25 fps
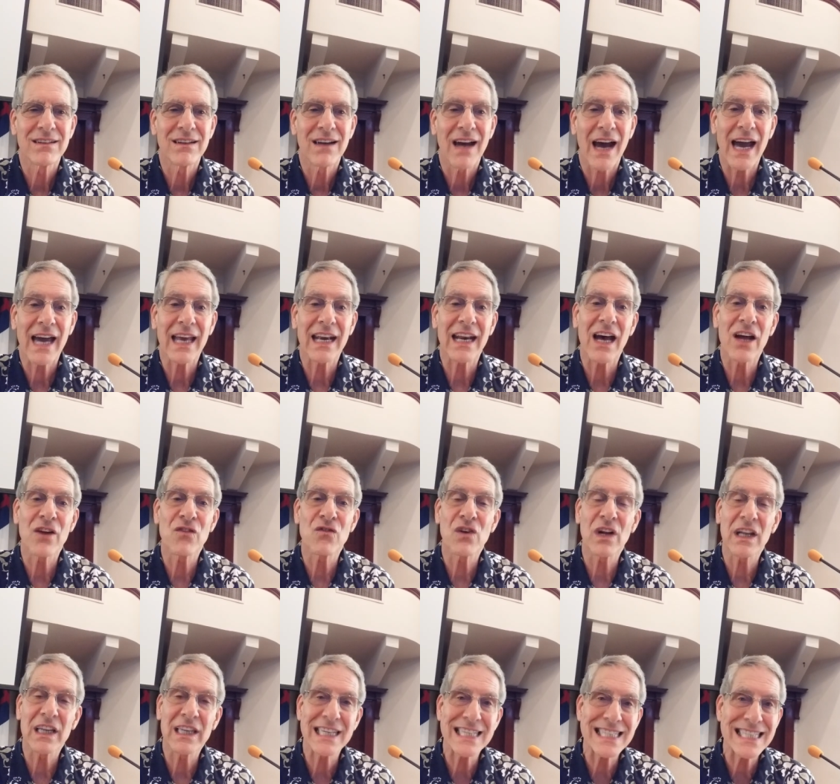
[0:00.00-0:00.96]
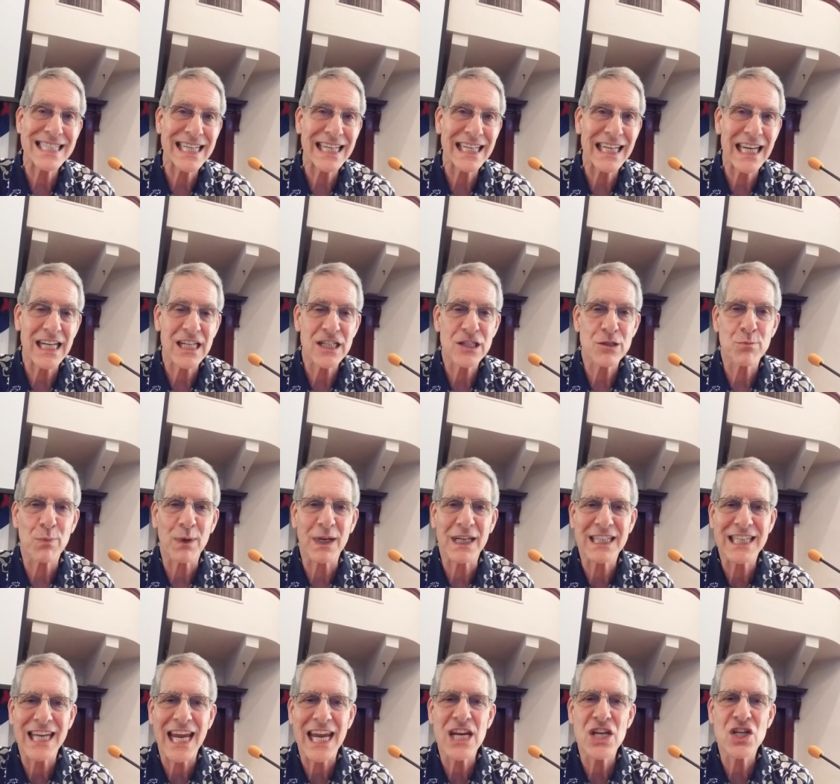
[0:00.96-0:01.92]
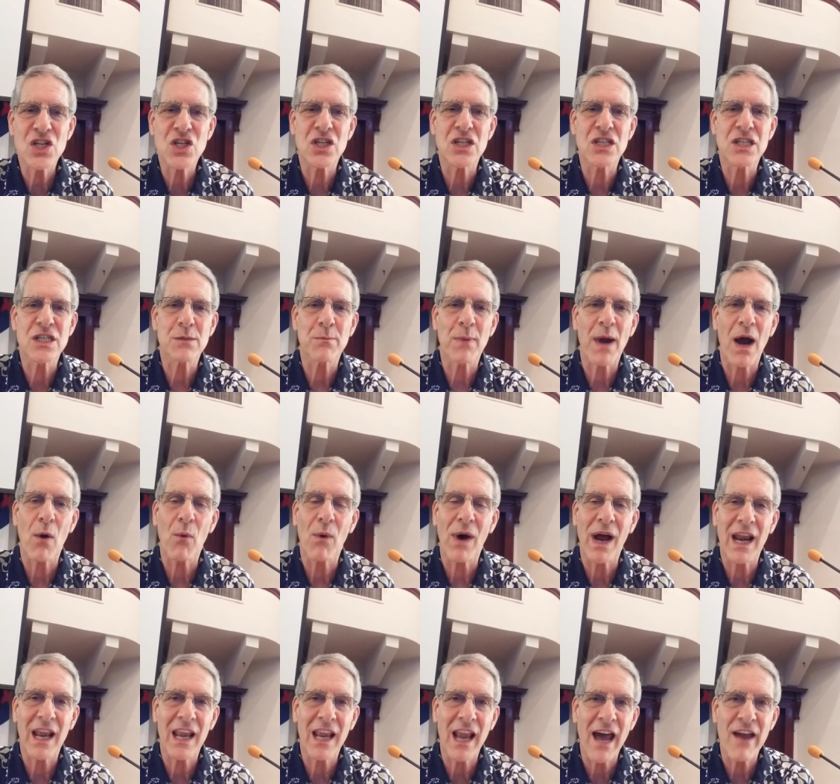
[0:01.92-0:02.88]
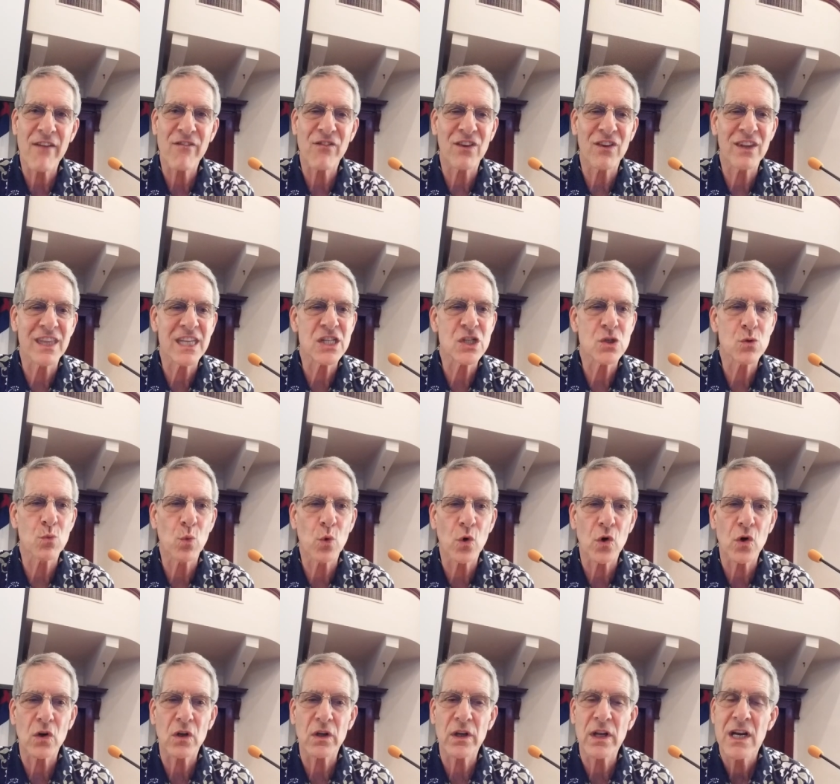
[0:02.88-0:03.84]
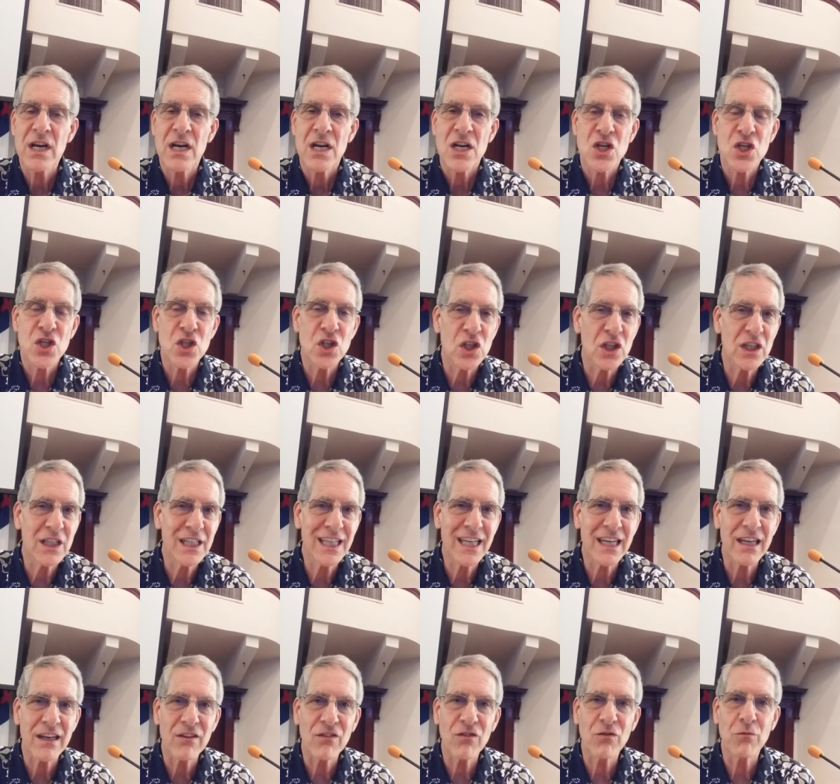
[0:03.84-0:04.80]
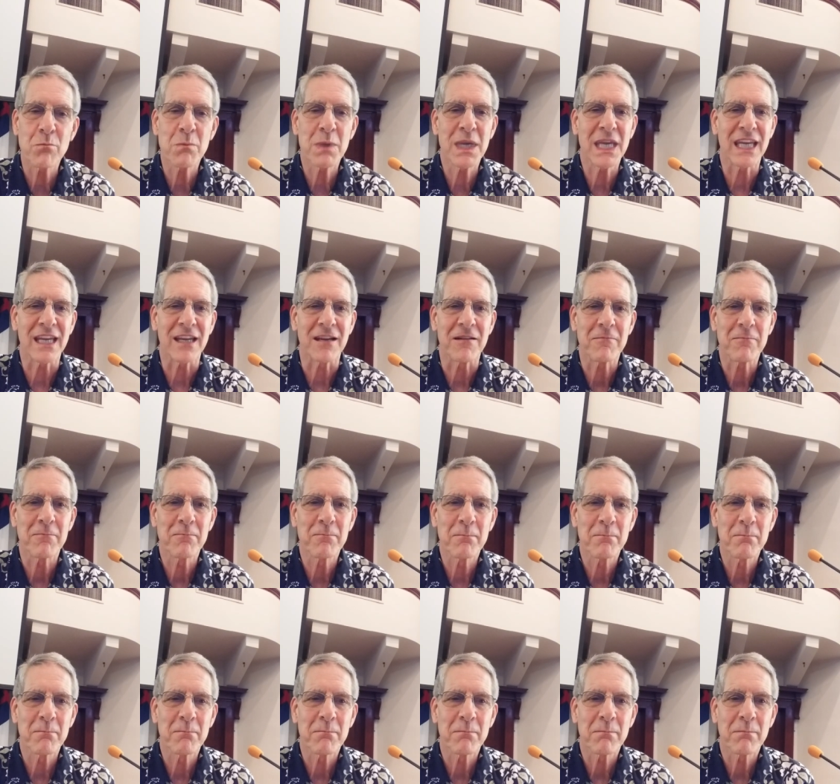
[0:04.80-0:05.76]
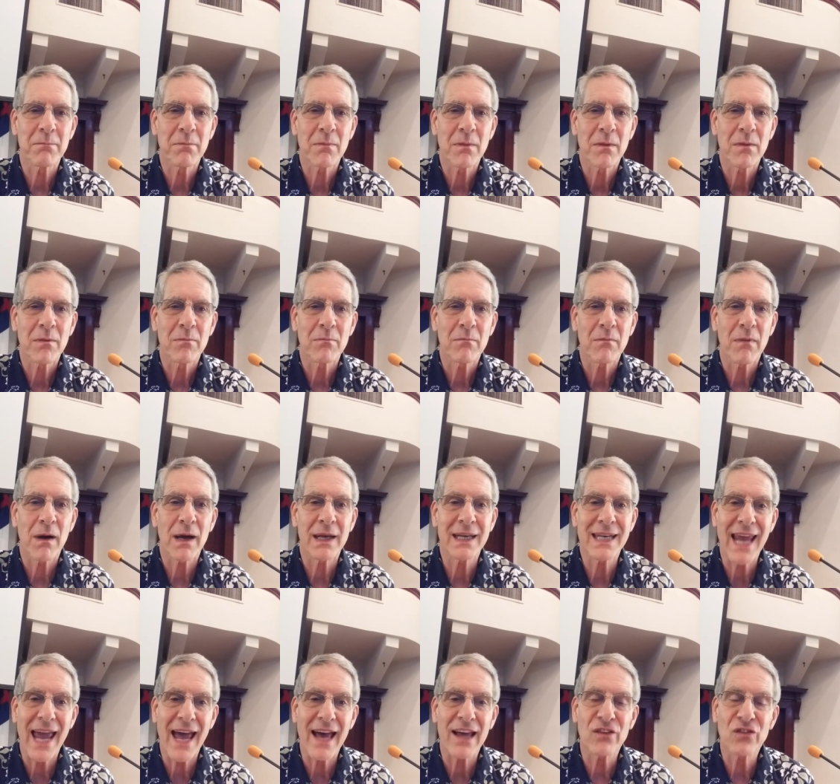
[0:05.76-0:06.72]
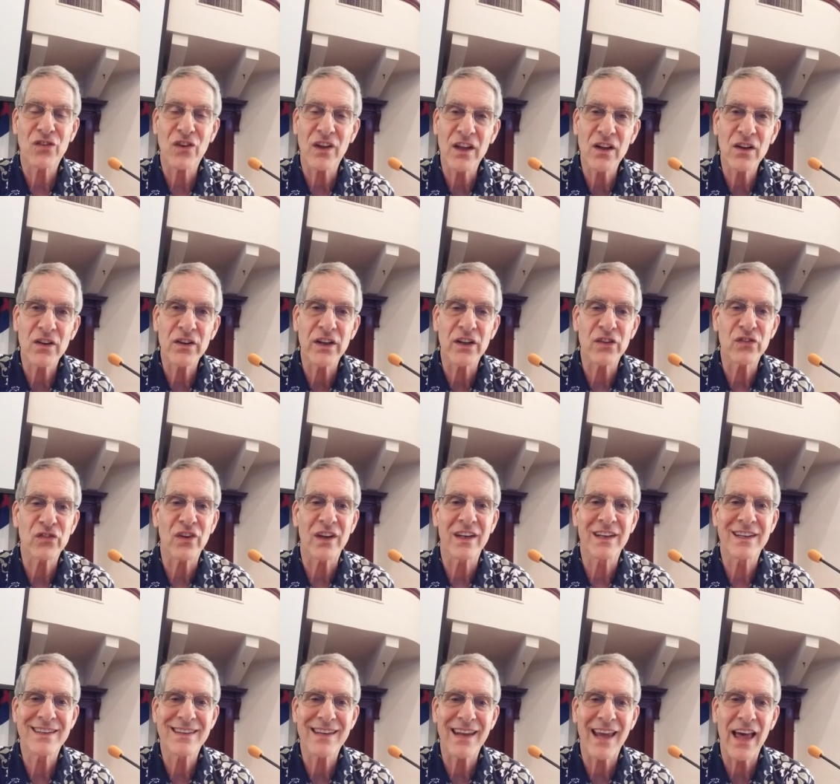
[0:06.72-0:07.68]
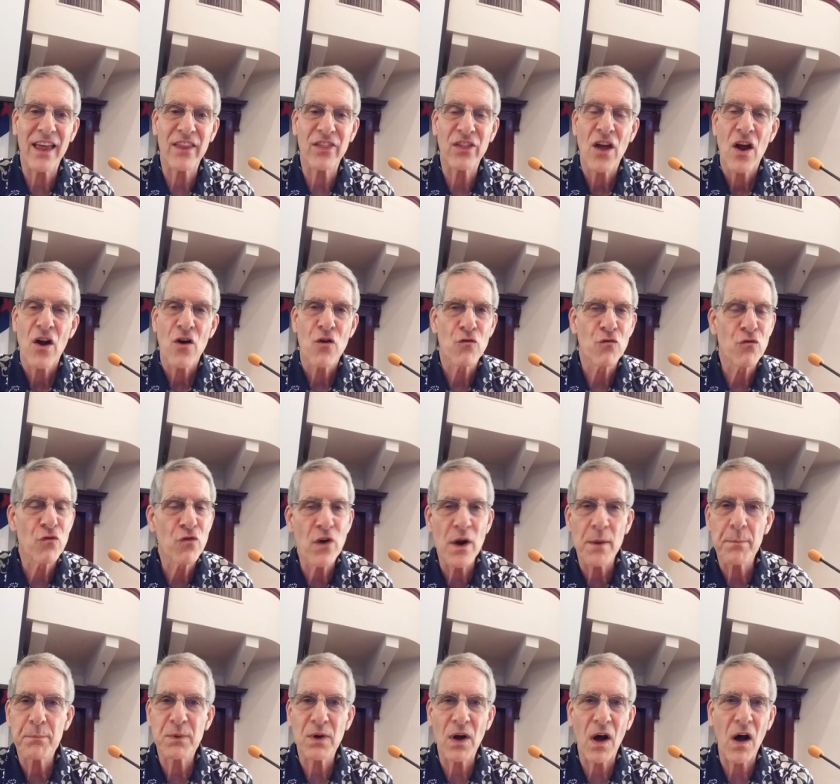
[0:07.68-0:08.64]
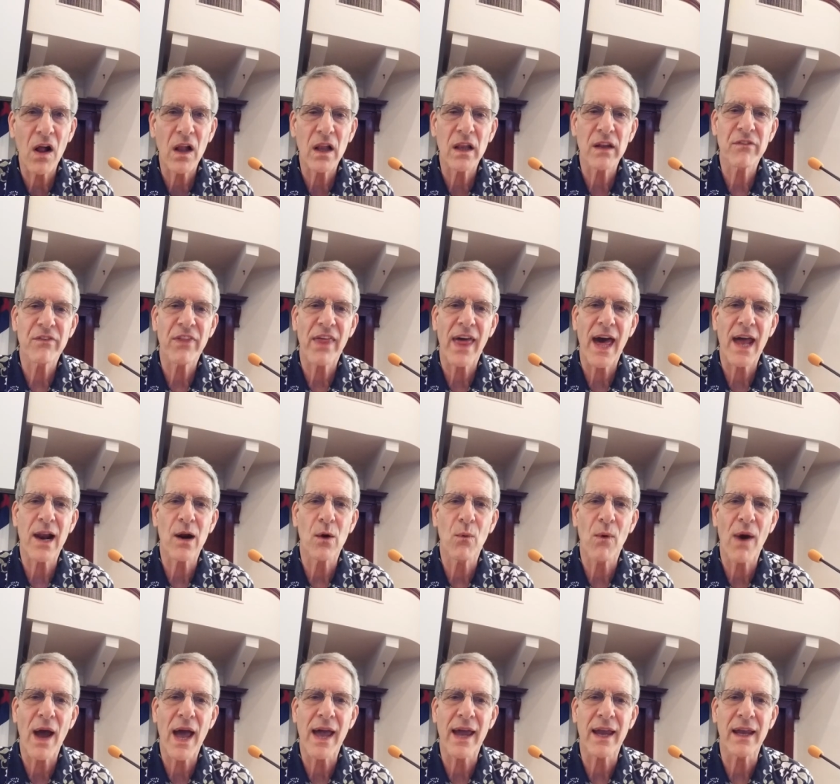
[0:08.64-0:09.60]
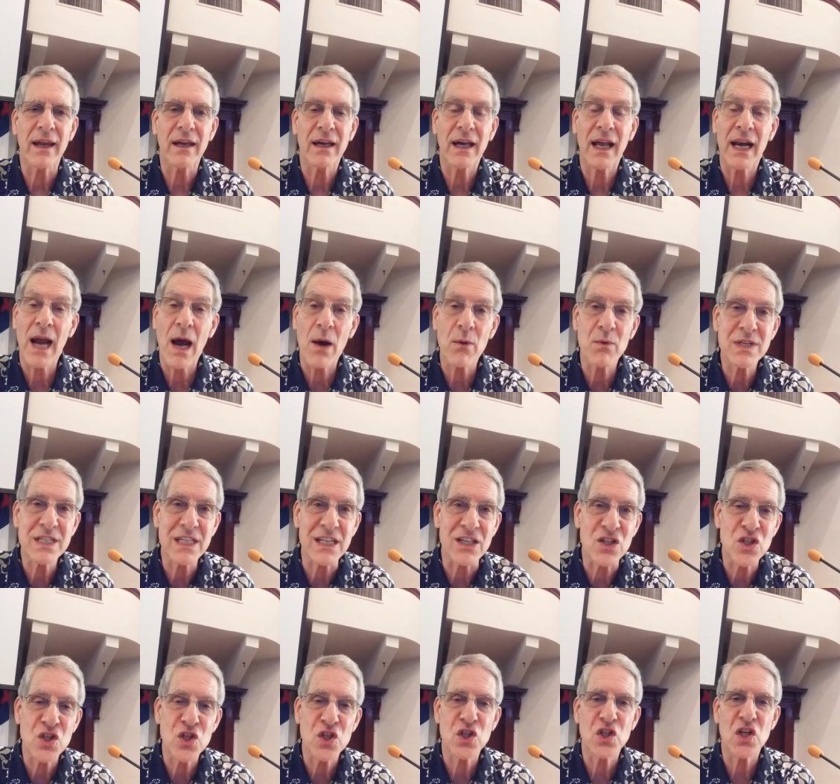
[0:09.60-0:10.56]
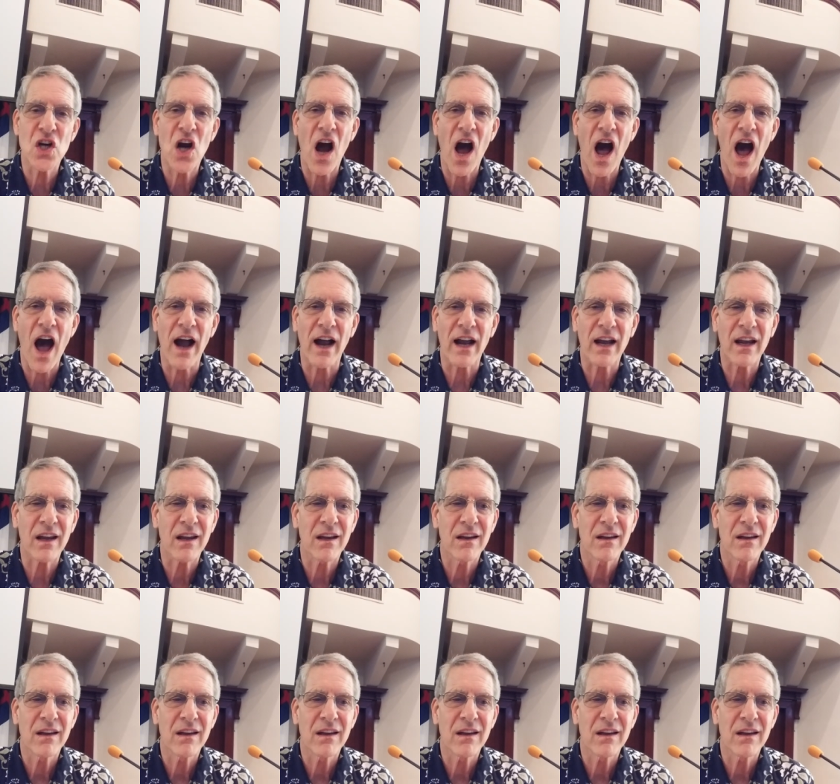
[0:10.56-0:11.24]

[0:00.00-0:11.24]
I had unrealistic expectations about what life in this world should give me. My dad's illness and death ripped all of that away, and I was in shock.